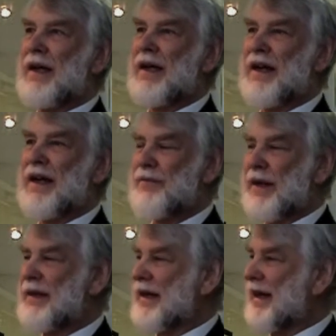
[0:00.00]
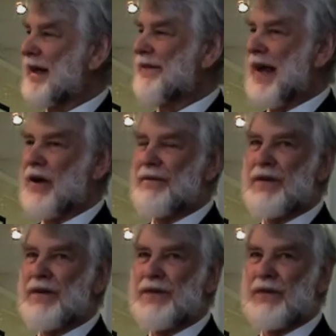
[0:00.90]
I've been in that
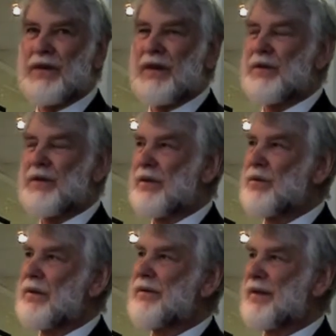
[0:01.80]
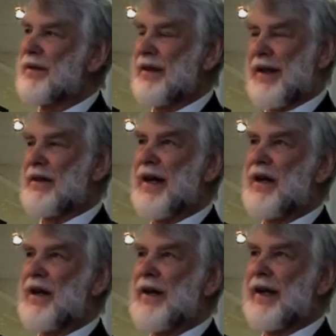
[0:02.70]
office for a year
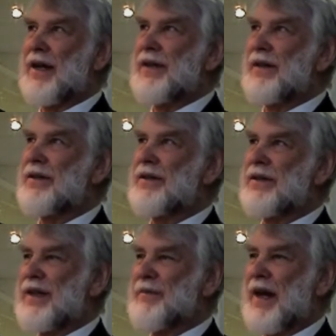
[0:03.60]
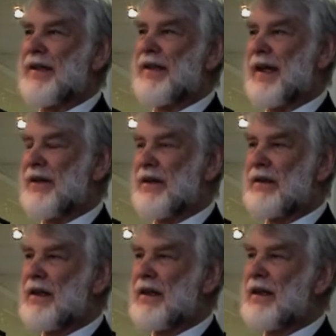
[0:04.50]
now, I guess. It doesn't seem like that
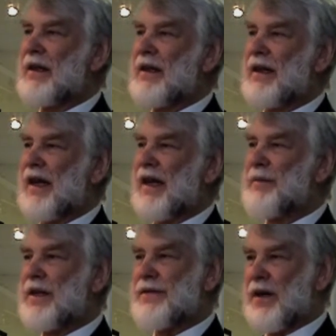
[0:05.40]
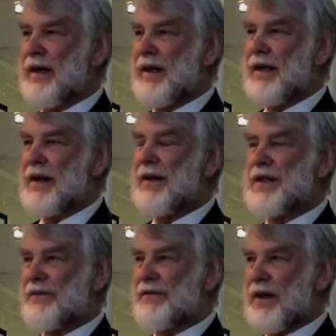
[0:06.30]
long. But it's
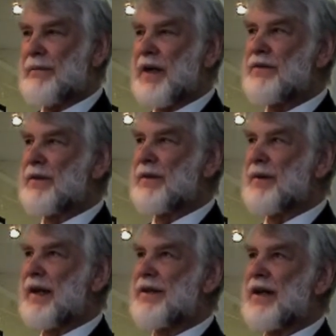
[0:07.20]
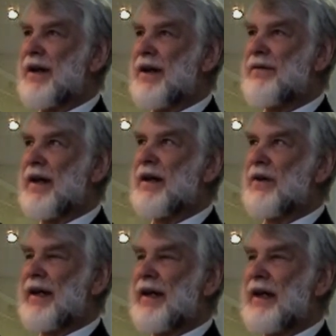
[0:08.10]
a very peaceful place, and I find it a
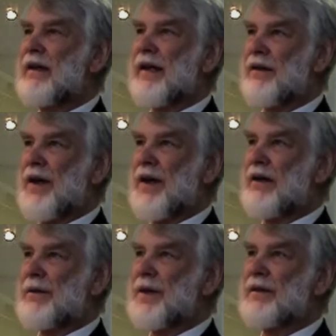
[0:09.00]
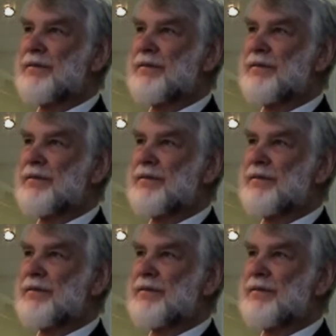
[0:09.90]
very healing environment.